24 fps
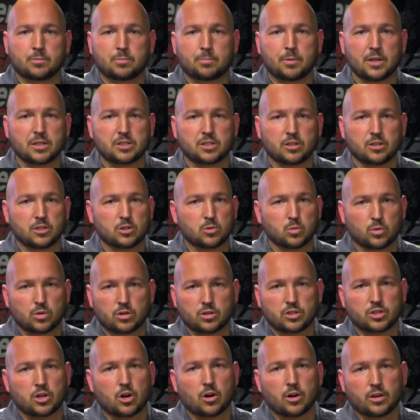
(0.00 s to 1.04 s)
pistons were
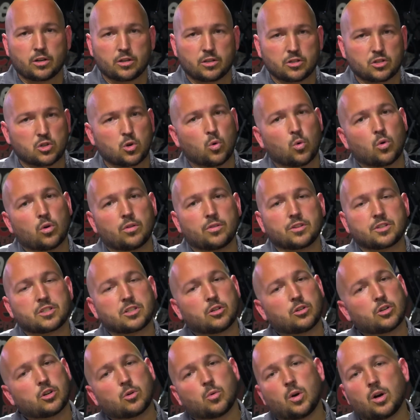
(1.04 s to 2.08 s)
starting to score on the
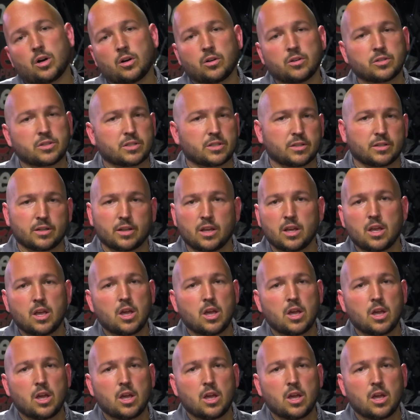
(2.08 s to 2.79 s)
cylinder walls, and